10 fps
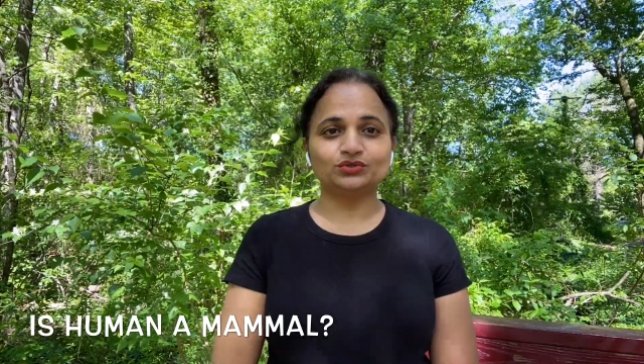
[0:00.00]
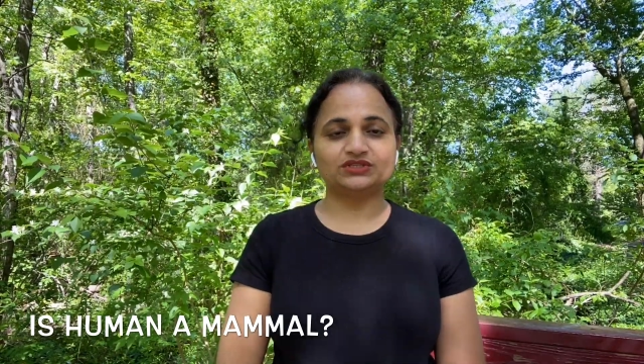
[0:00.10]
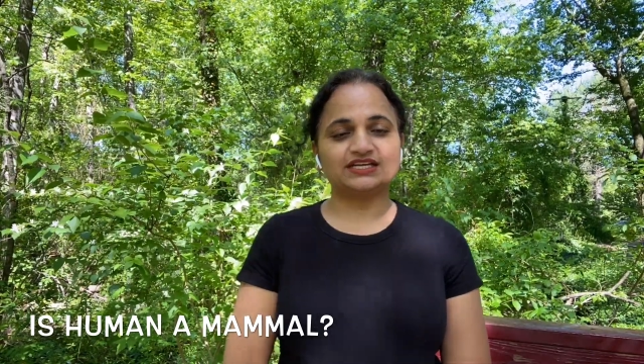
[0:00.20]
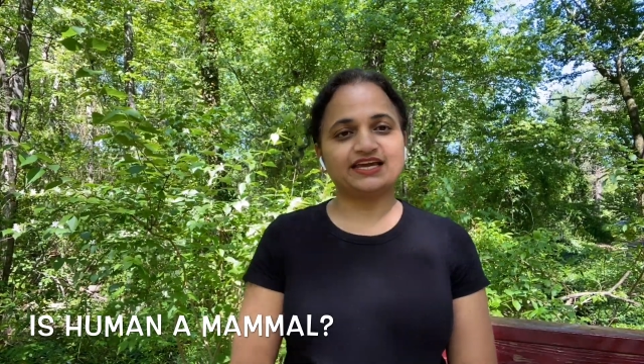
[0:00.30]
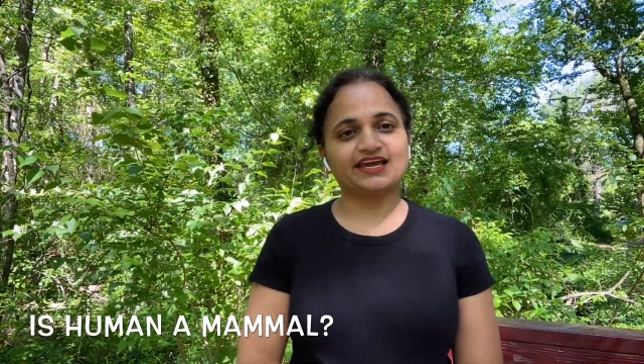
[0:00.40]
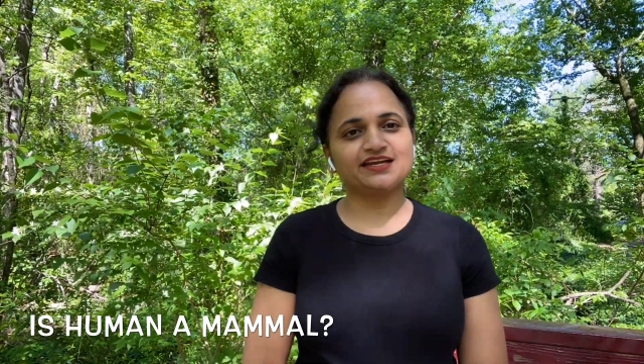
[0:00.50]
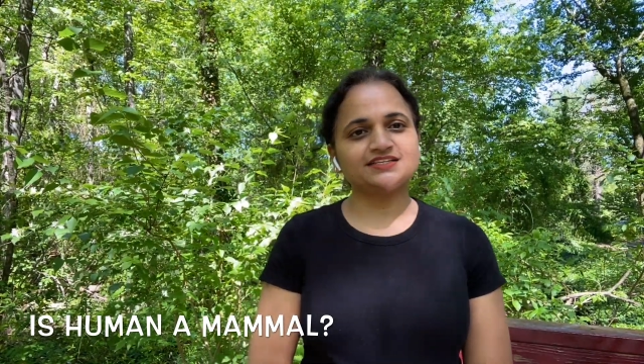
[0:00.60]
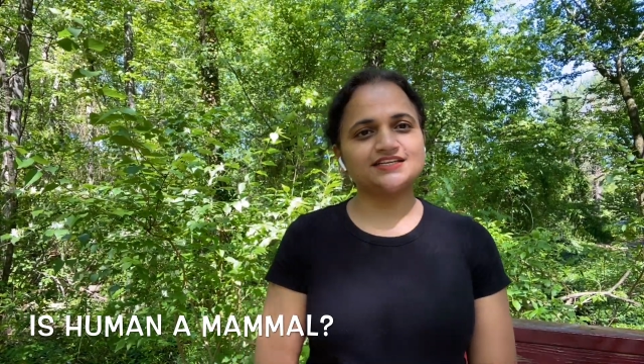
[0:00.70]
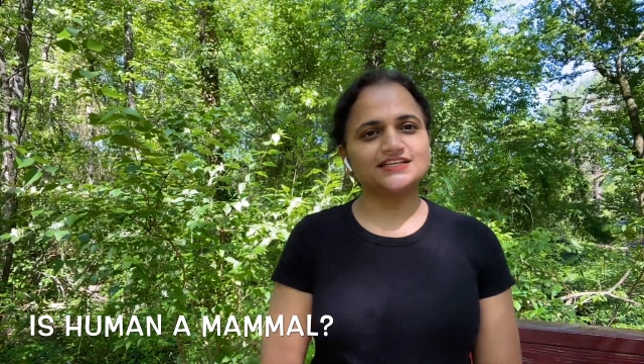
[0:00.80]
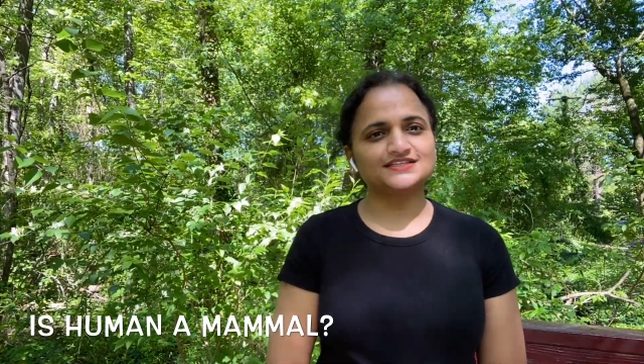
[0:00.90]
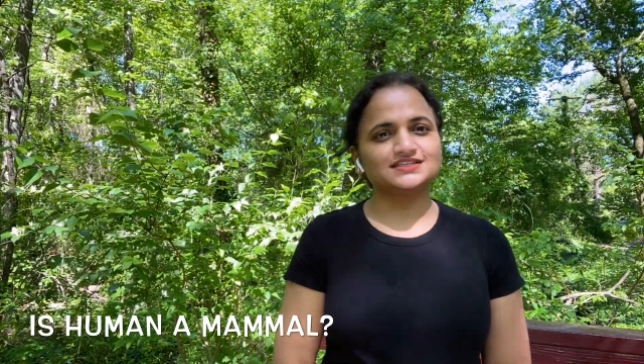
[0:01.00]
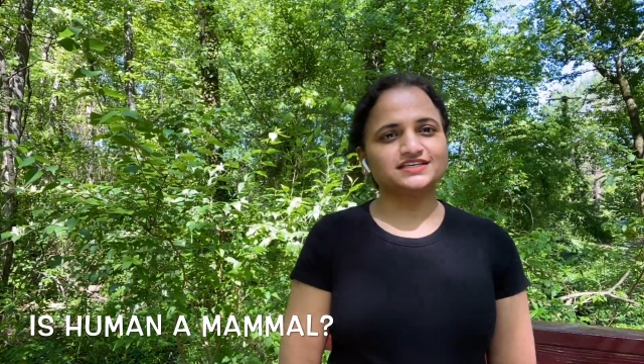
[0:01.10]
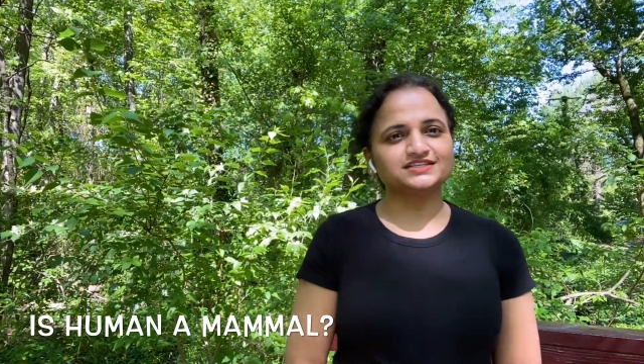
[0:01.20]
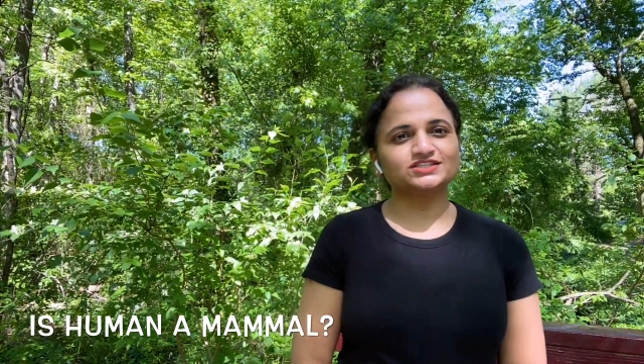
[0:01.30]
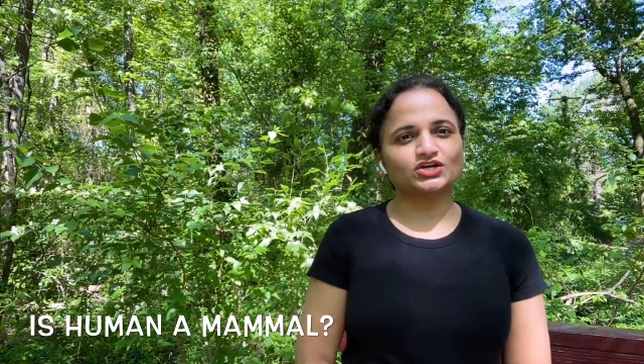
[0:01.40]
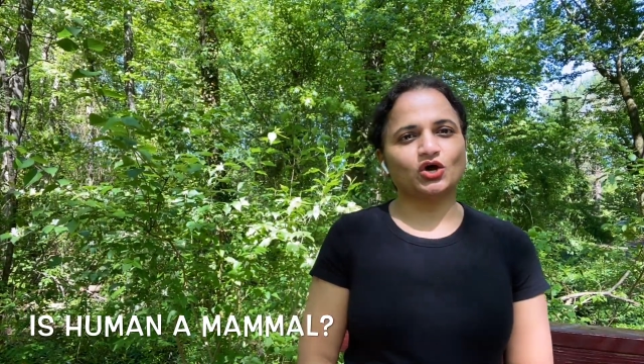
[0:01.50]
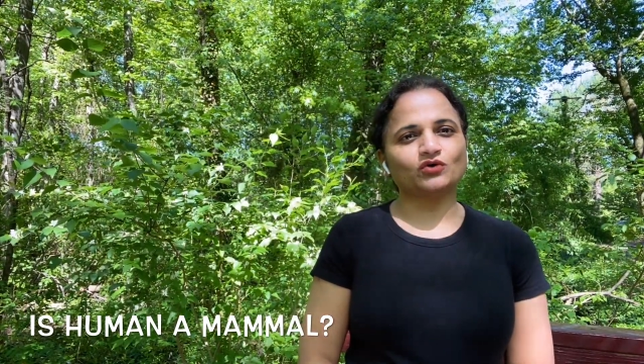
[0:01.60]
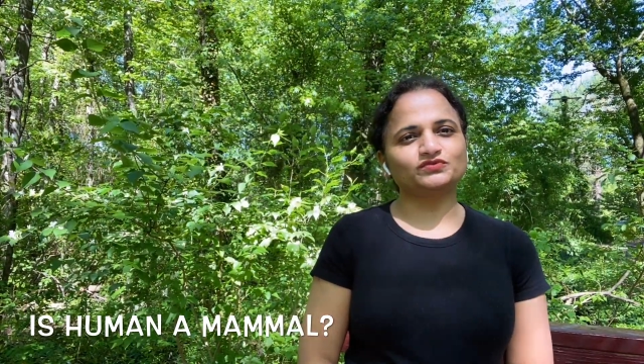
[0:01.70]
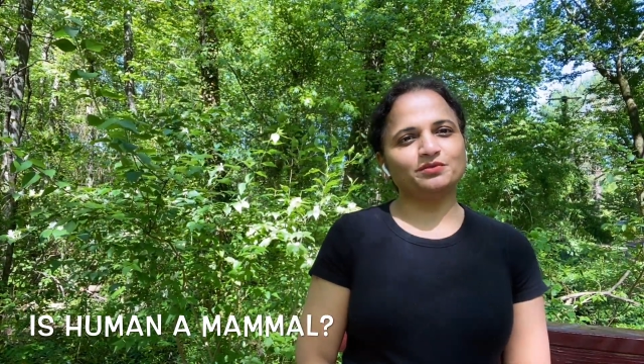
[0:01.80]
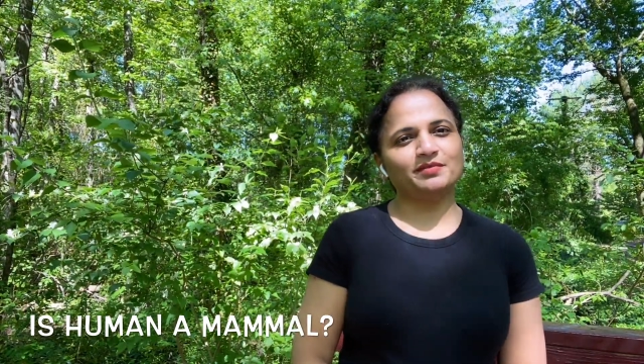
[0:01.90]
the characteristics of
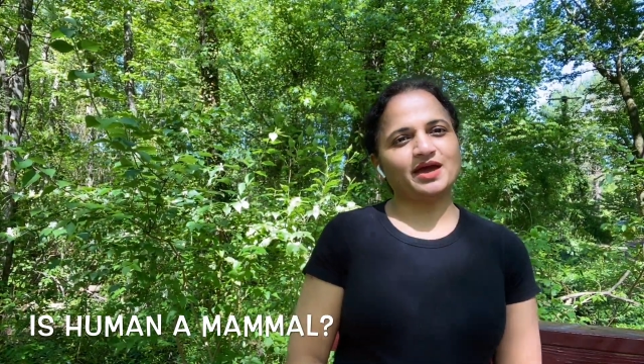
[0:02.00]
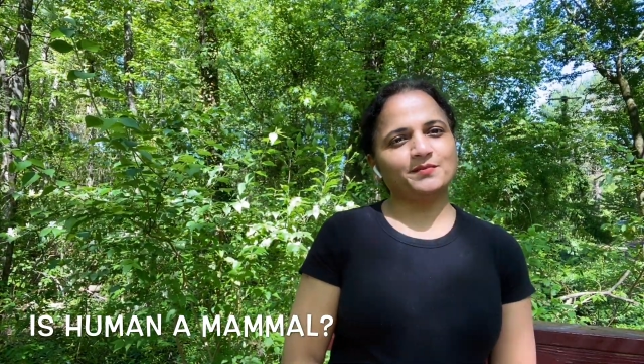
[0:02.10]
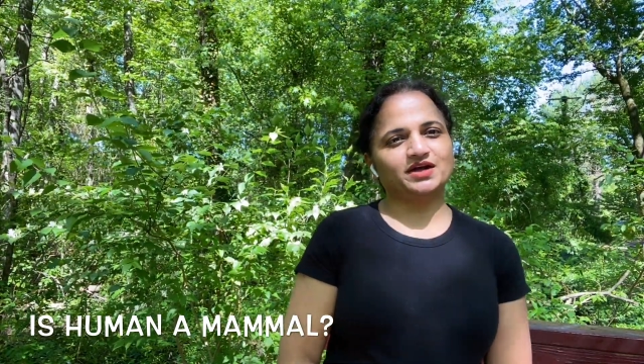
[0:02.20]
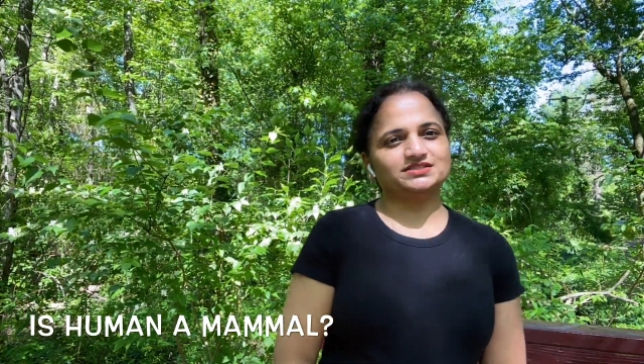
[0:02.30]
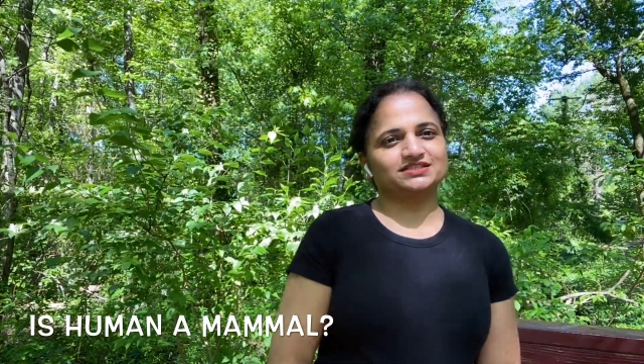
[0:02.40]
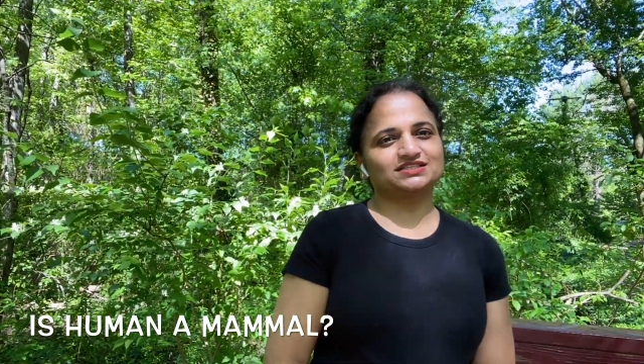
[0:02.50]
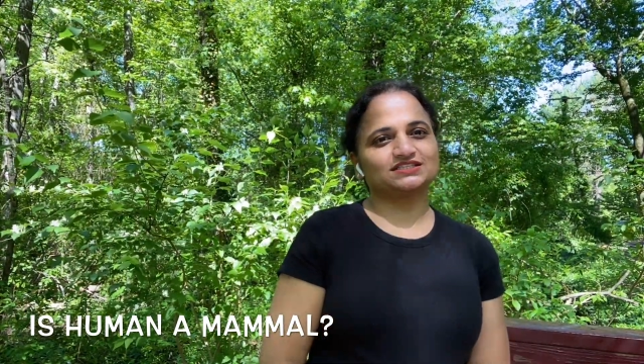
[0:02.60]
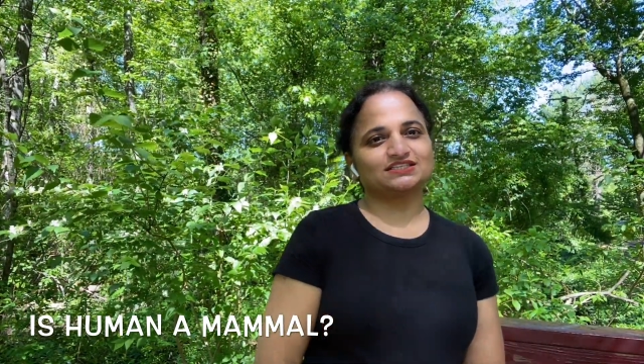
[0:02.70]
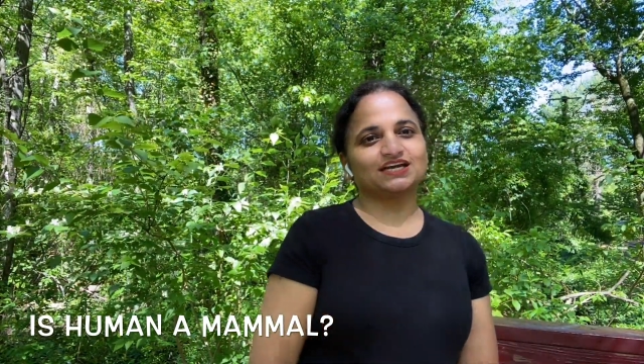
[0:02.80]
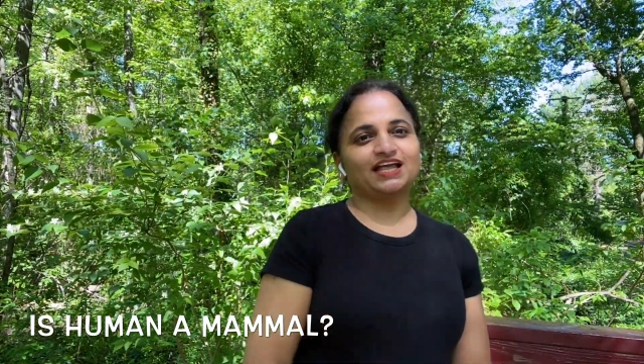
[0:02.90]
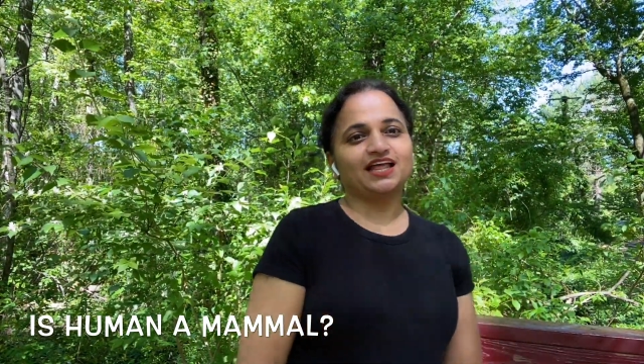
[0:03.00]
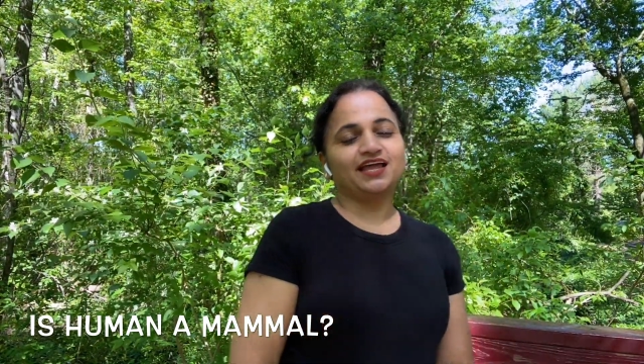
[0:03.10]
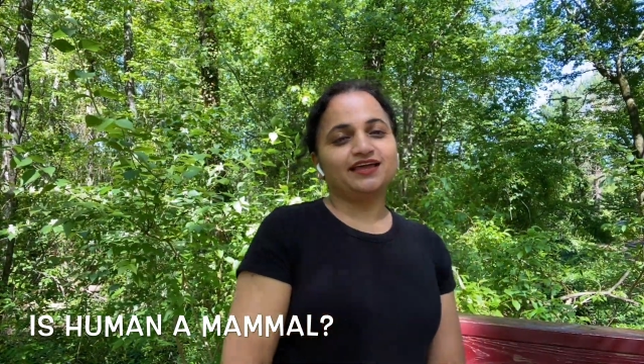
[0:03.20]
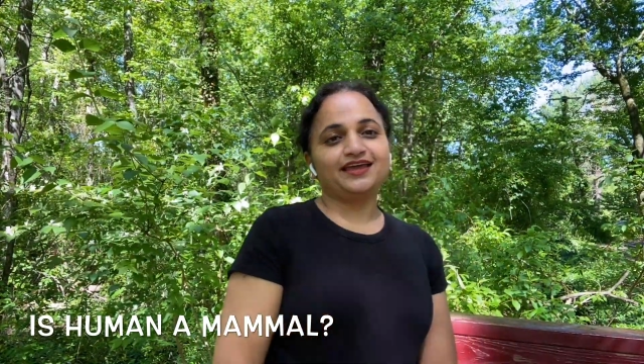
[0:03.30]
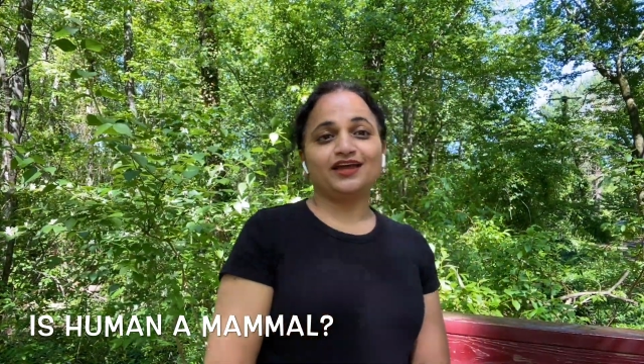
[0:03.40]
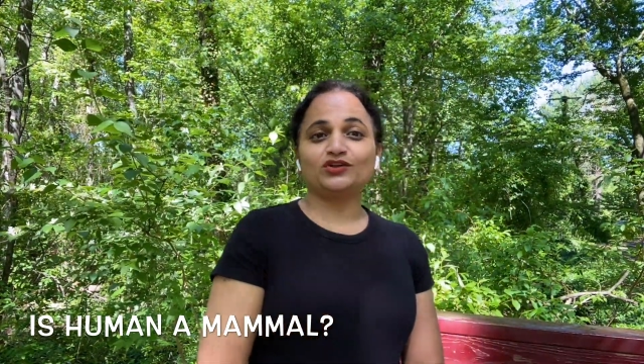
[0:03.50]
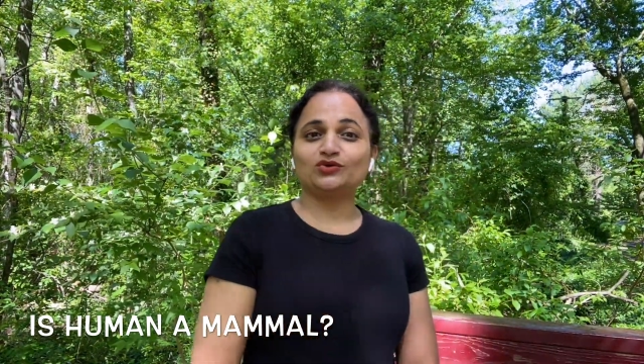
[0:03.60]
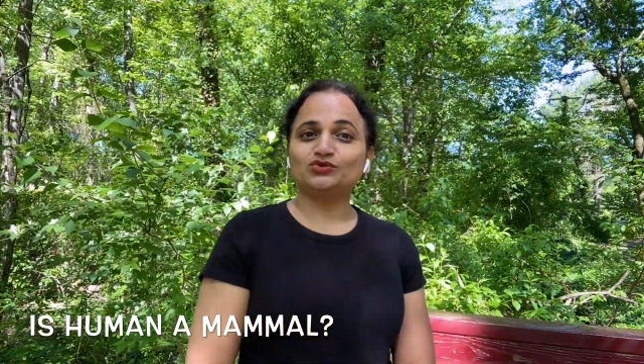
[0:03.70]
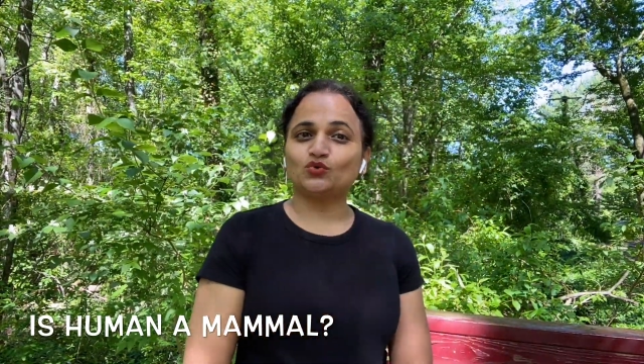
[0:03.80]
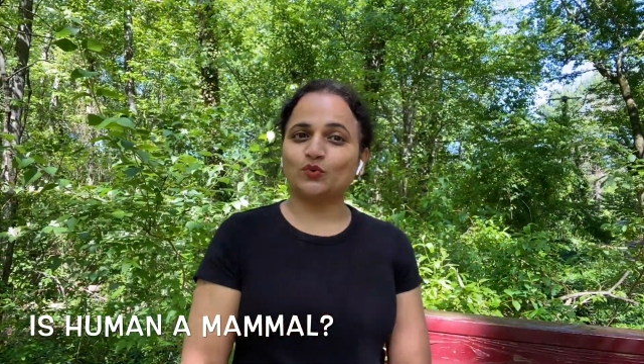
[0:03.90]
the mammals. Can you
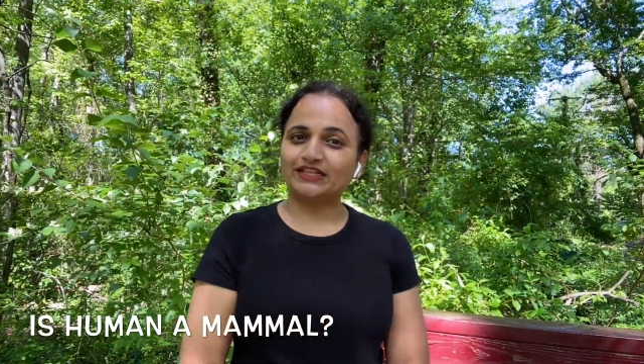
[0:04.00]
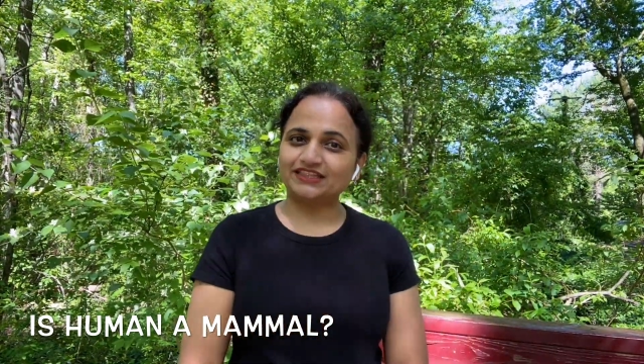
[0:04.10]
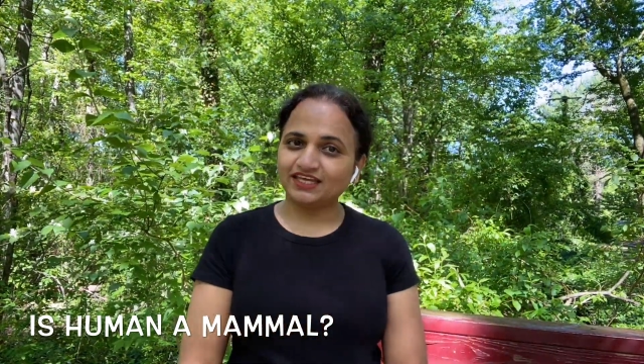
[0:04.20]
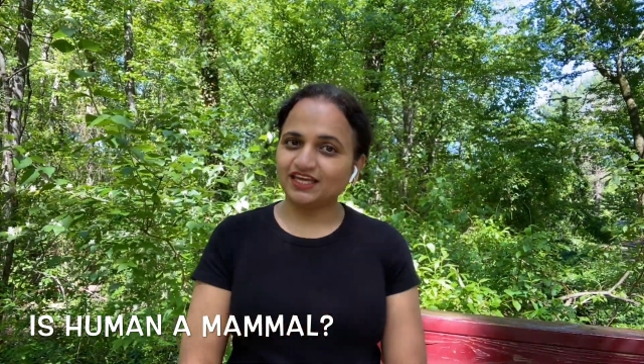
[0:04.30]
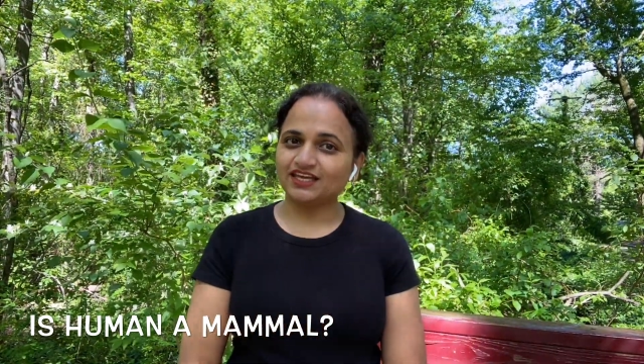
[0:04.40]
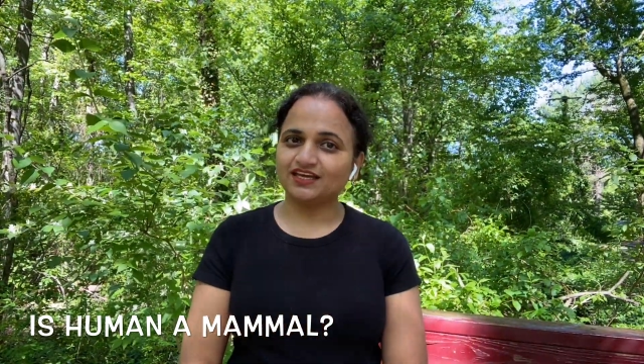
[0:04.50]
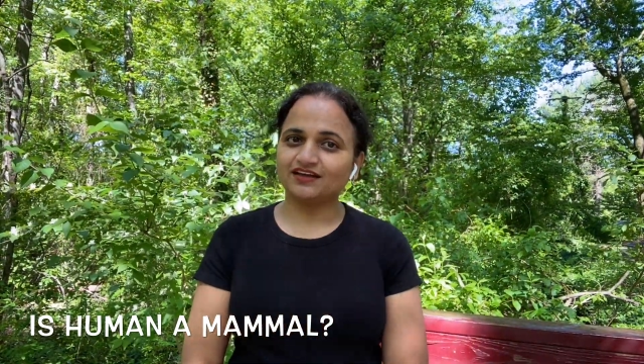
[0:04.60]
do one thing?